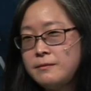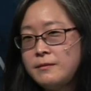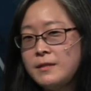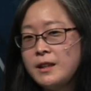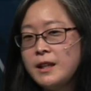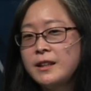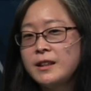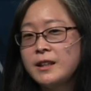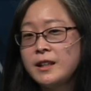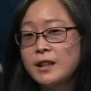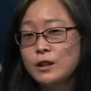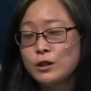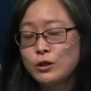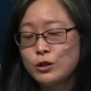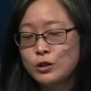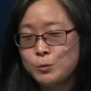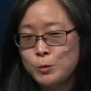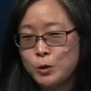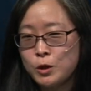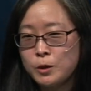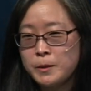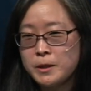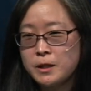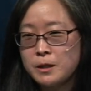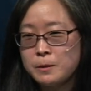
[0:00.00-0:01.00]
And then I learned
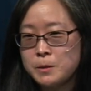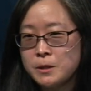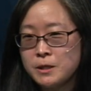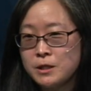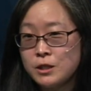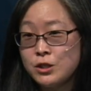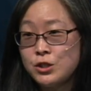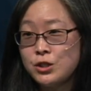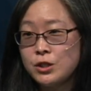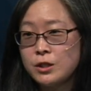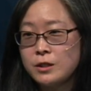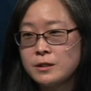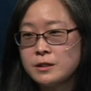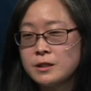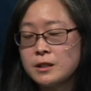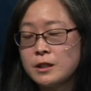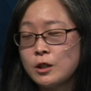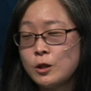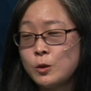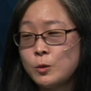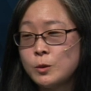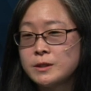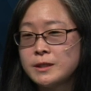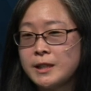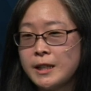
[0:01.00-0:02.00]
more about the position. I was like,
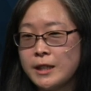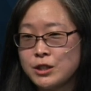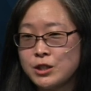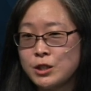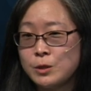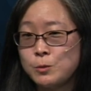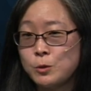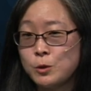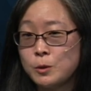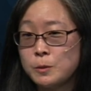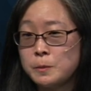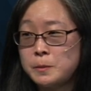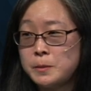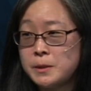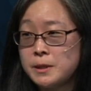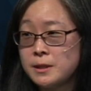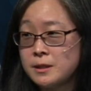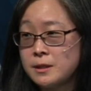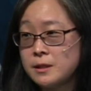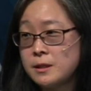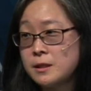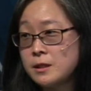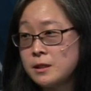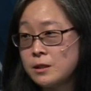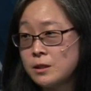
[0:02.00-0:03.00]
oh, well, it's actually more
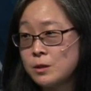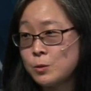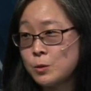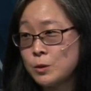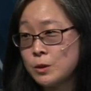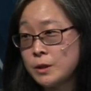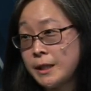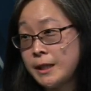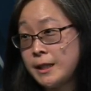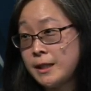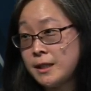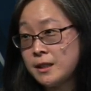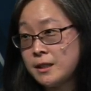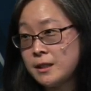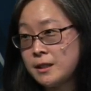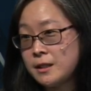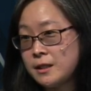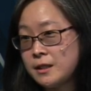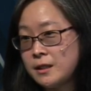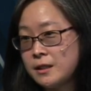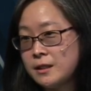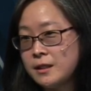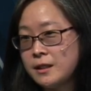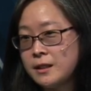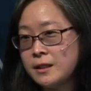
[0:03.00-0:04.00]
business
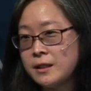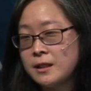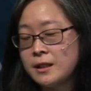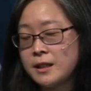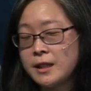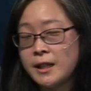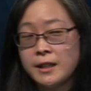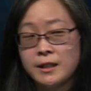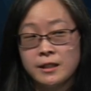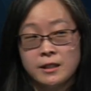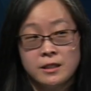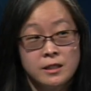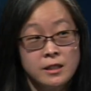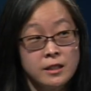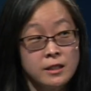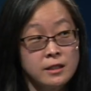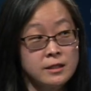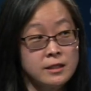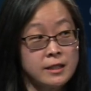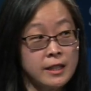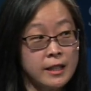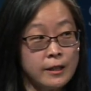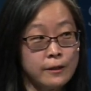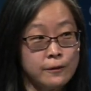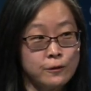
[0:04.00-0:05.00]
related and it kind of does
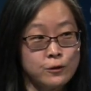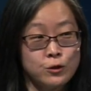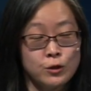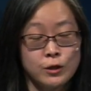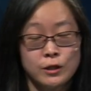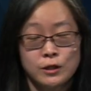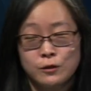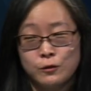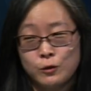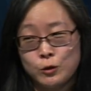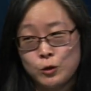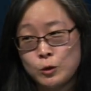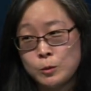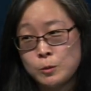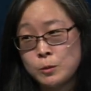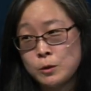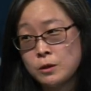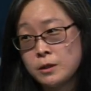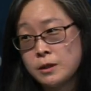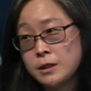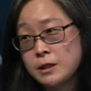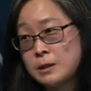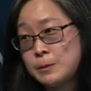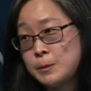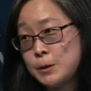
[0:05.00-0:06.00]
have transferable
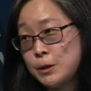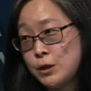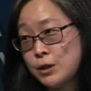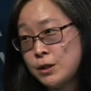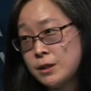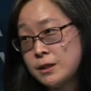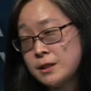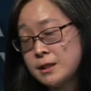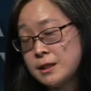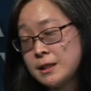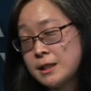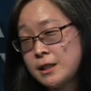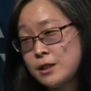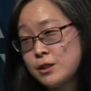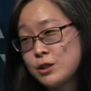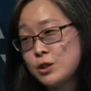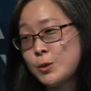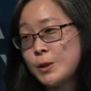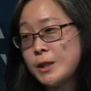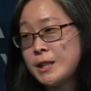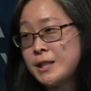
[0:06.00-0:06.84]
experience and skills. So I